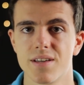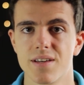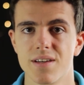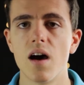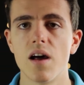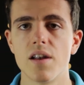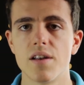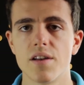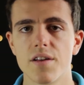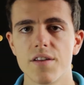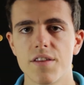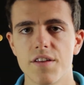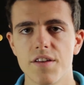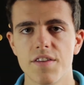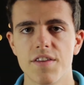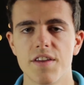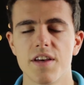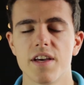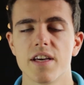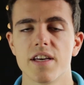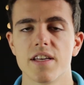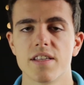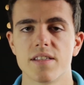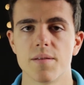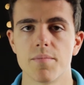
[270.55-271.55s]
another
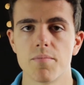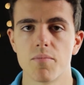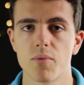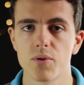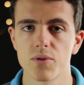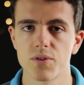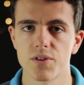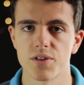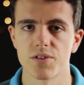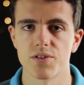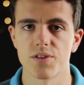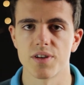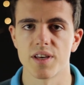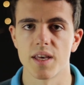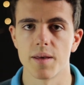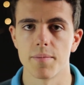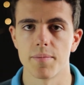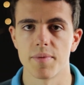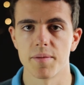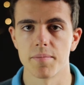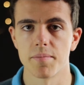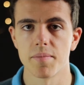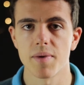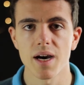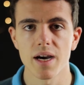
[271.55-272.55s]
thing is important to keep
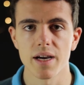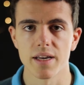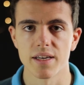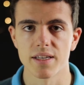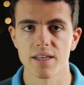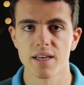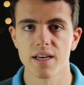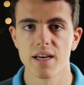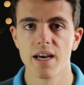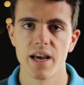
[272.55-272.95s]
in mind.